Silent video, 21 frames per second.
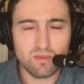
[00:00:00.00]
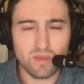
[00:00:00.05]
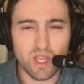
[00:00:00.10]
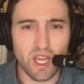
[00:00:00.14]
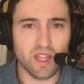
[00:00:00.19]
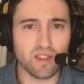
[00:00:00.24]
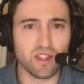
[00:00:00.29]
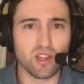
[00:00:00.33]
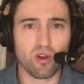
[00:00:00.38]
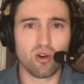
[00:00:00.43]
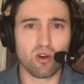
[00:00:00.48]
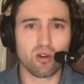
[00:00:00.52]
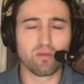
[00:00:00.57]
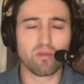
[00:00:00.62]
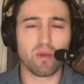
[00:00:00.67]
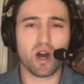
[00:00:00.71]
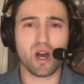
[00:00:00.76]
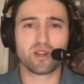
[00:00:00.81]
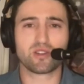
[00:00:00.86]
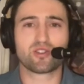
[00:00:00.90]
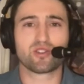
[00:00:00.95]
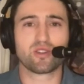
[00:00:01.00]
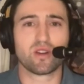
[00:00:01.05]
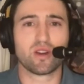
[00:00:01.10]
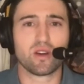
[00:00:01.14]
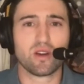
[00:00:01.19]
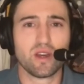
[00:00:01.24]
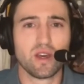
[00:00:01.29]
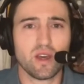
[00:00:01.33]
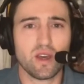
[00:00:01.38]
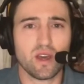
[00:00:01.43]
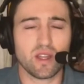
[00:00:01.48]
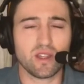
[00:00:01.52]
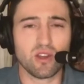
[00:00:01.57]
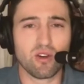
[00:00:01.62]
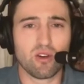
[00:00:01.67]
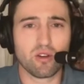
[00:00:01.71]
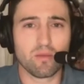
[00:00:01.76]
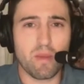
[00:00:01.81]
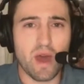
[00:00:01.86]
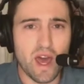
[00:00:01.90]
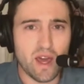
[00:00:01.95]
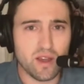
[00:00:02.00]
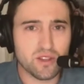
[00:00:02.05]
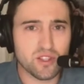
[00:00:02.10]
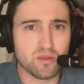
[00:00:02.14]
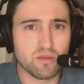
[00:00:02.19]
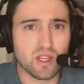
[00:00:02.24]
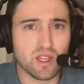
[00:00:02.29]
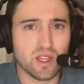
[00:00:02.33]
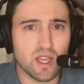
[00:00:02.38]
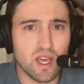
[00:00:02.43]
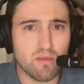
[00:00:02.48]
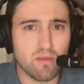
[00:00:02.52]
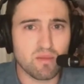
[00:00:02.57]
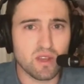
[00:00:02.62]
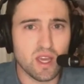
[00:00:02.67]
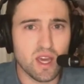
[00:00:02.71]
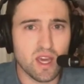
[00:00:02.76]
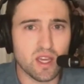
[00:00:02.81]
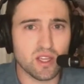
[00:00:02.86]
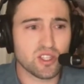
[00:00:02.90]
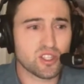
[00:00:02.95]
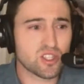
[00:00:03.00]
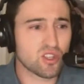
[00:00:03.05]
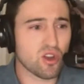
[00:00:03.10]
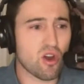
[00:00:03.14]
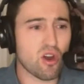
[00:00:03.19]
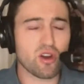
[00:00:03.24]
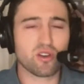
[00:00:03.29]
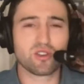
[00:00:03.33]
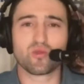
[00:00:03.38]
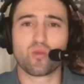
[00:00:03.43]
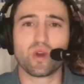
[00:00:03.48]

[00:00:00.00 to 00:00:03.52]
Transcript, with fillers: And the old mantra and the old maxim in the NBA is stars